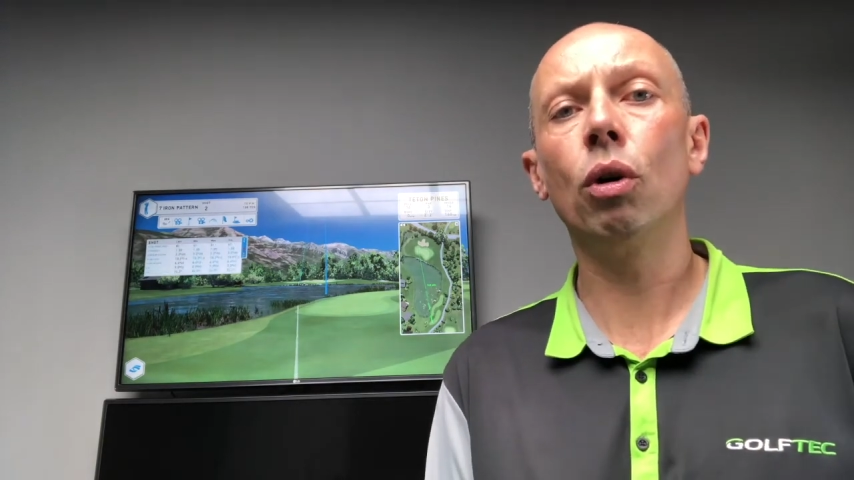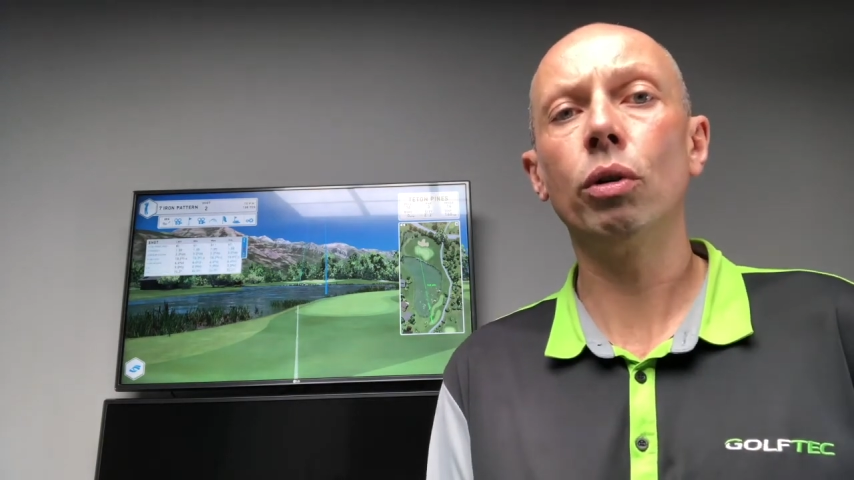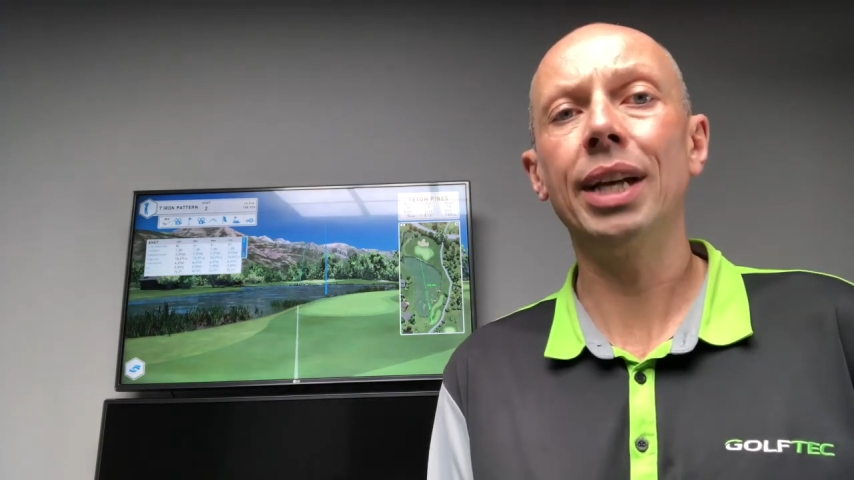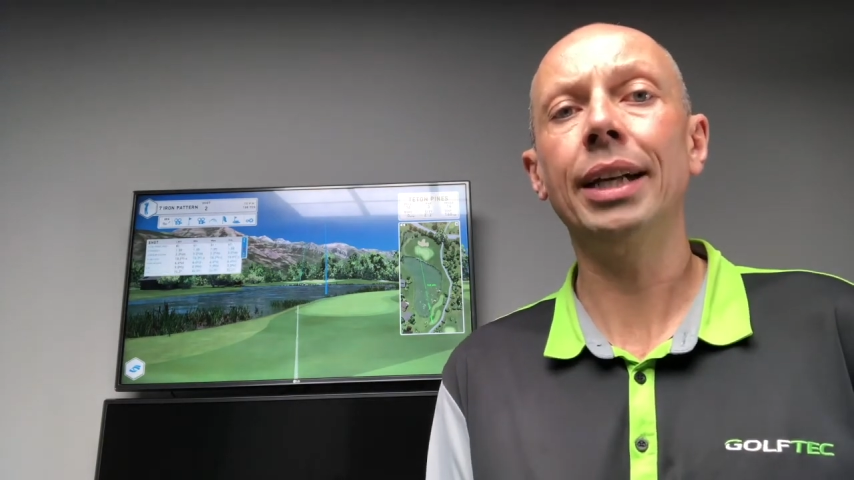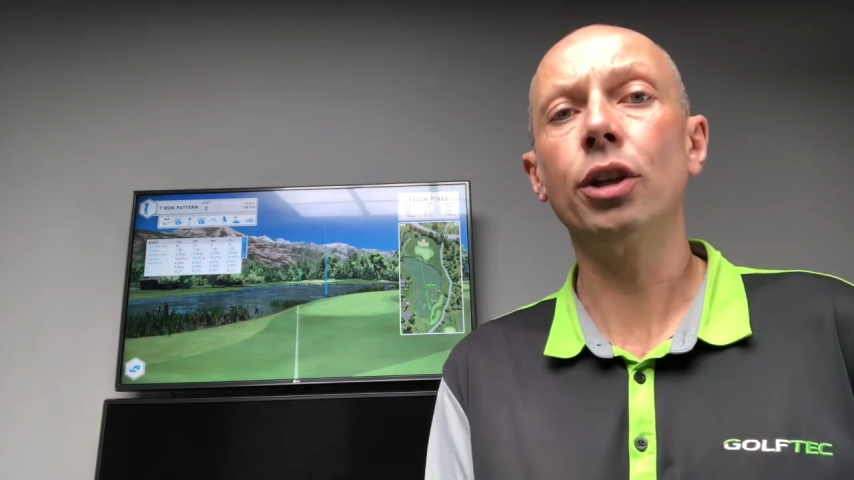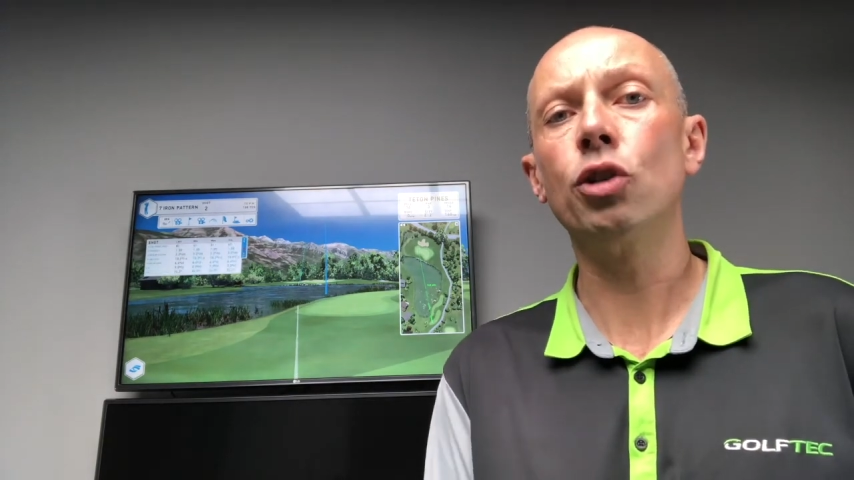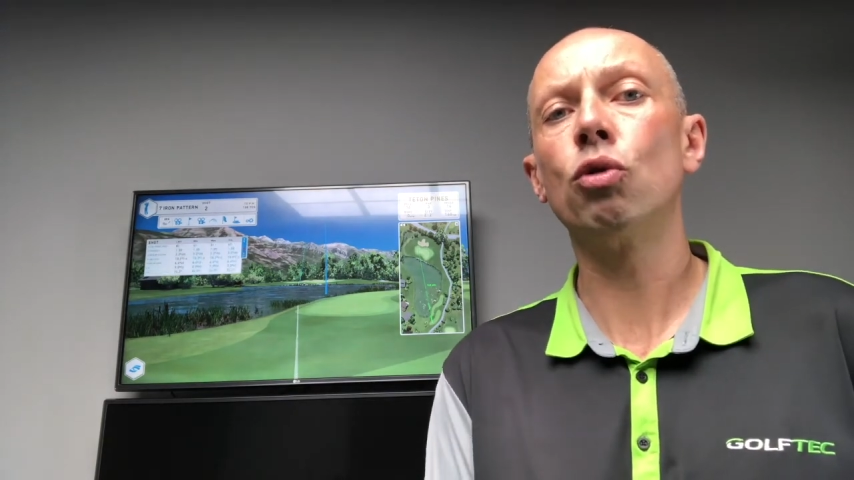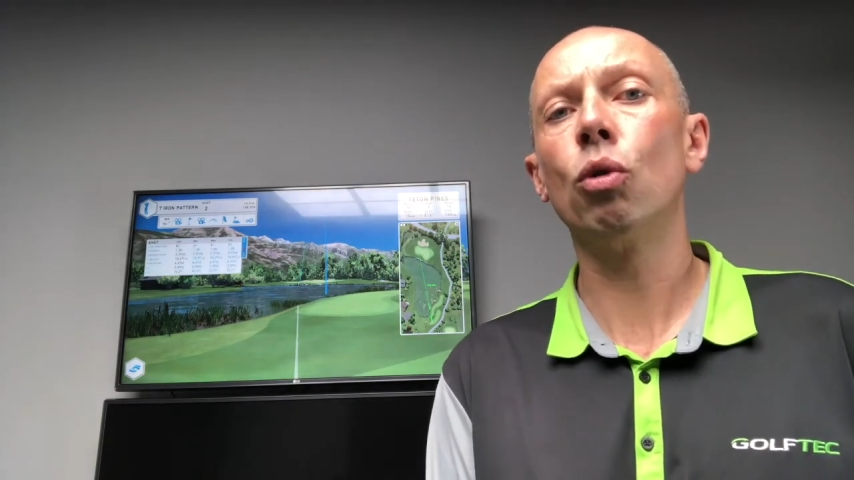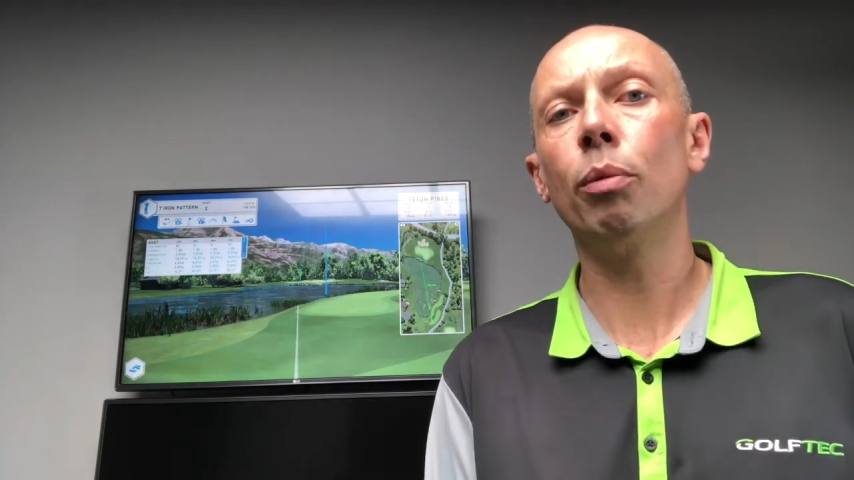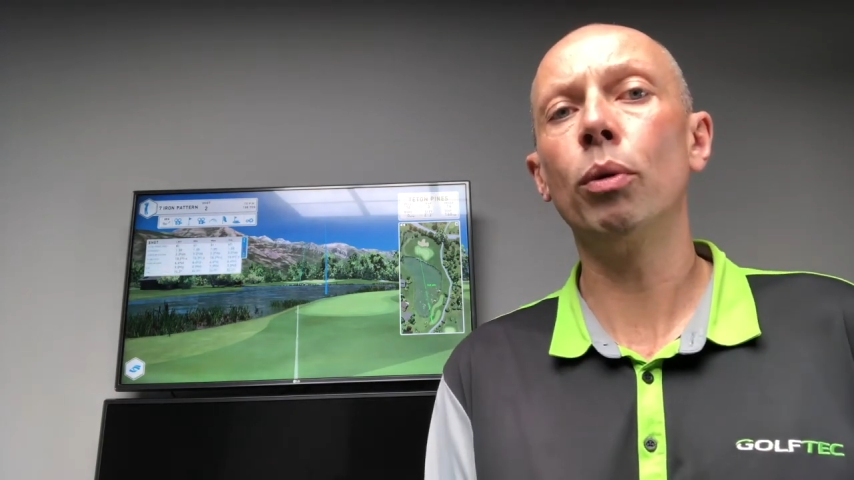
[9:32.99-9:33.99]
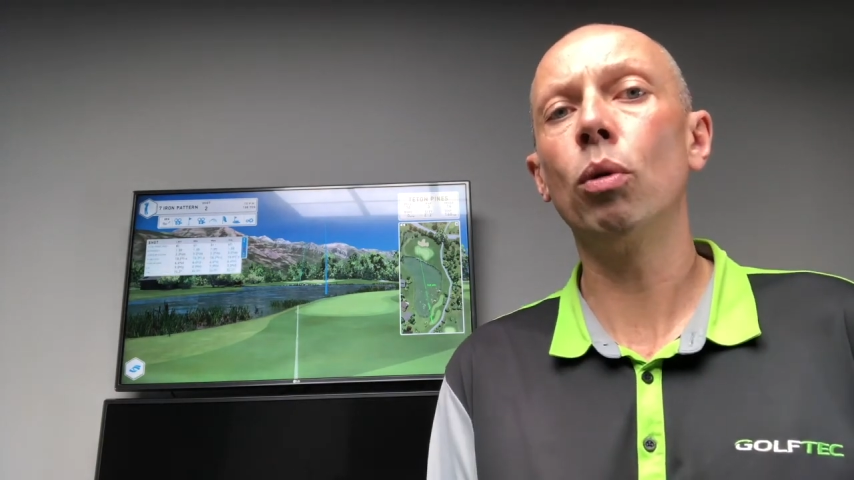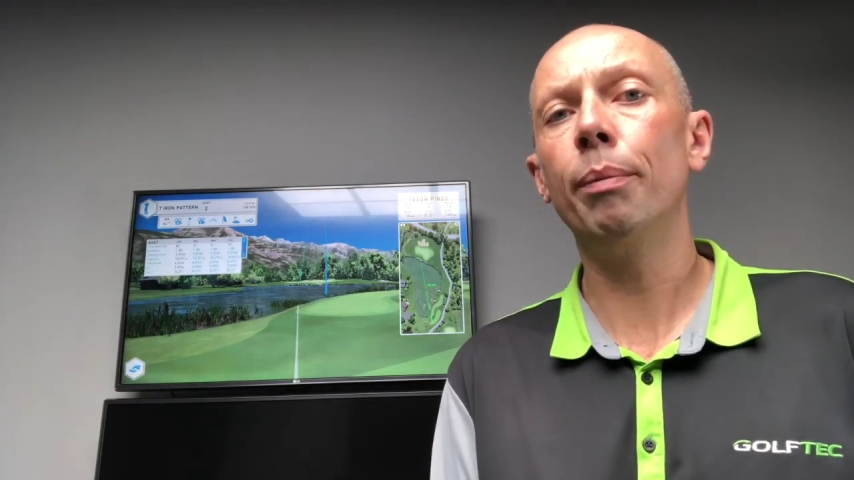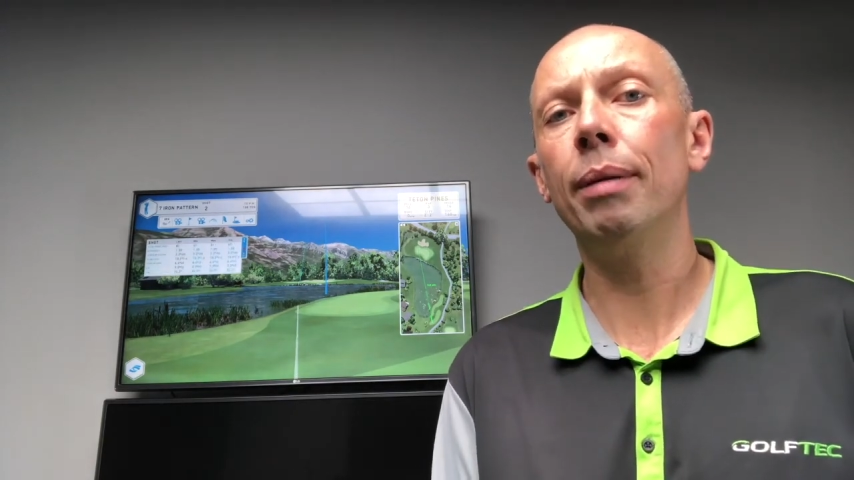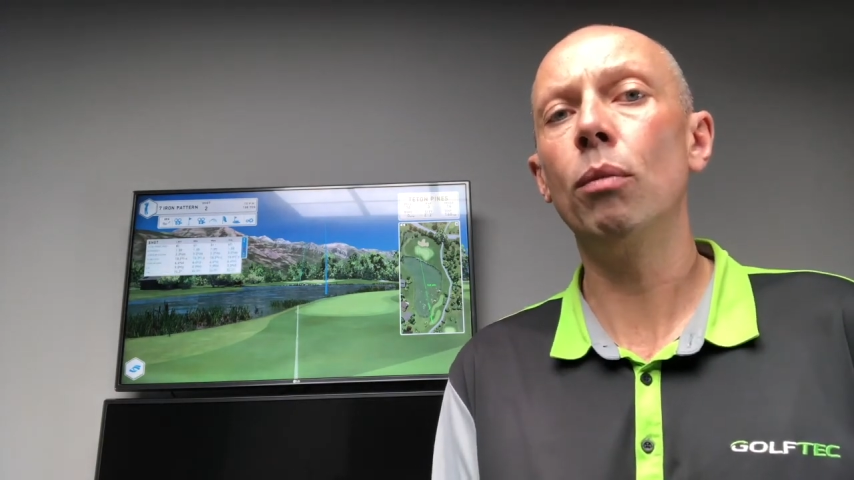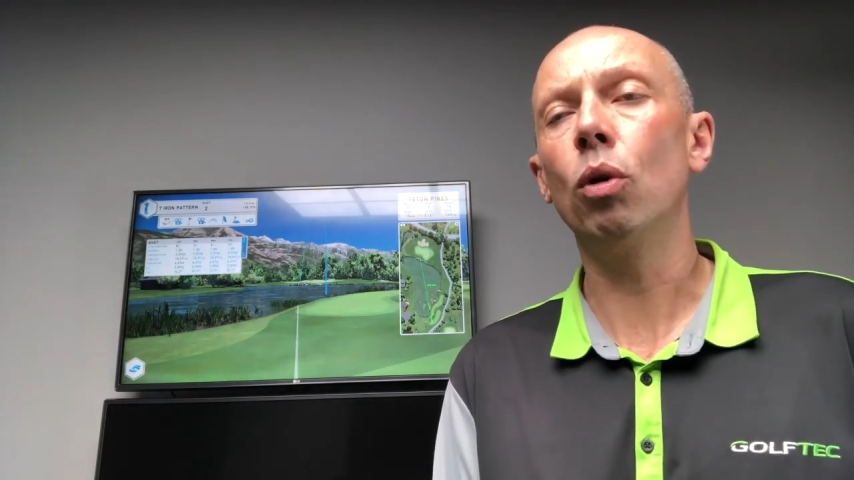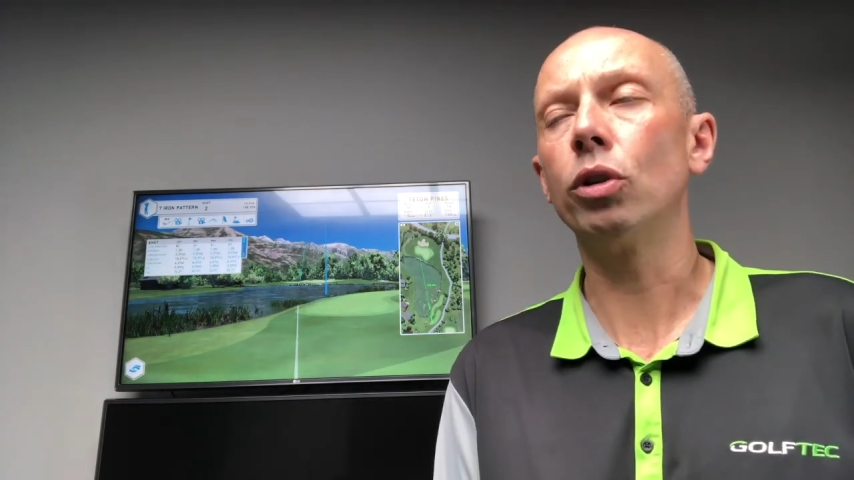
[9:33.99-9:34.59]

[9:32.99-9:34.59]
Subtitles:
or tending to draw the ball a bit more.